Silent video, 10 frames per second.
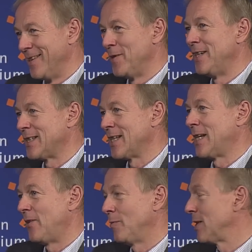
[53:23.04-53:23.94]
the
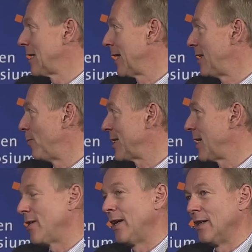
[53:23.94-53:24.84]
necessary but slightly
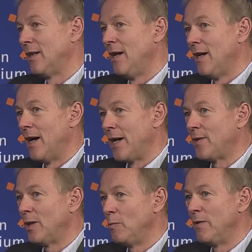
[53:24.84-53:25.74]
risky thing. I
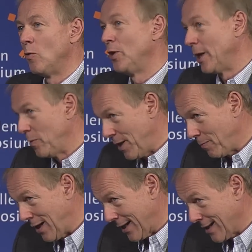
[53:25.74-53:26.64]
think we've all known
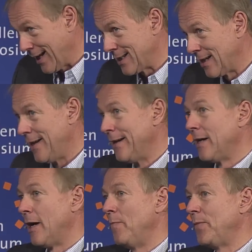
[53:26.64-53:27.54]
people like that.
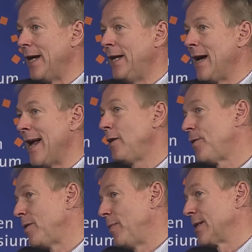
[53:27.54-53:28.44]
In a
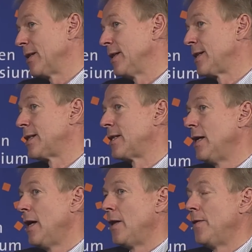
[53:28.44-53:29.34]
healthy
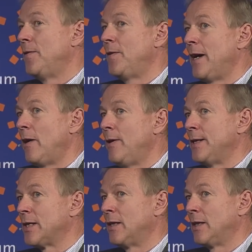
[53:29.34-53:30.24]
business, there
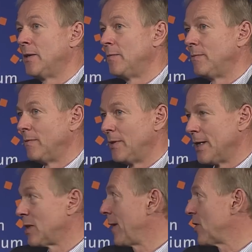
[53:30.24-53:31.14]
is a
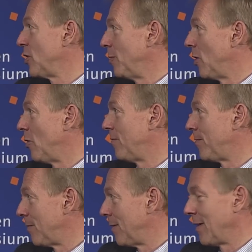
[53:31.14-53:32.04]
spectrum
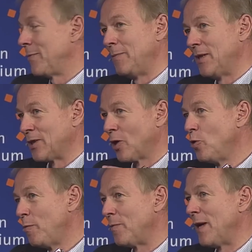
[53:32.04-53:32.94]
of, there's a
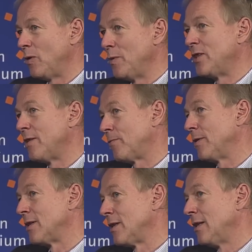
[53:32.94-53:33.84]
group of people with
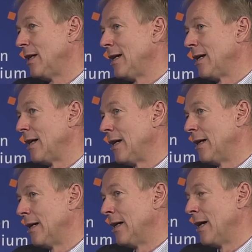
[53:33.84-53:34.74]
different
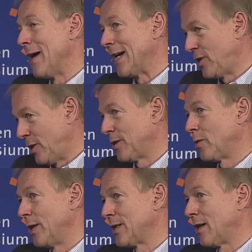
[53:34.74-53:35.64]
attitudes
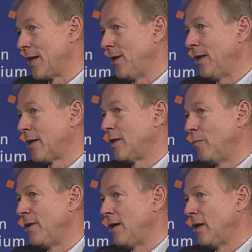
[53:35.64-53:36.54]
to risk, and I think it
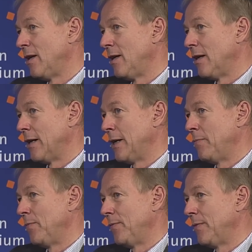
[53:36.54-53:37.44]
can be
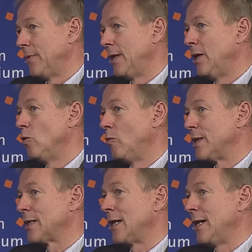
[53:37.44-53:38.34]

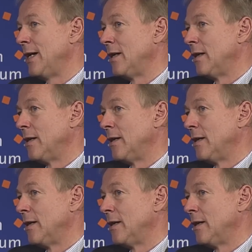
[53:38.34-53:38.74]
enormously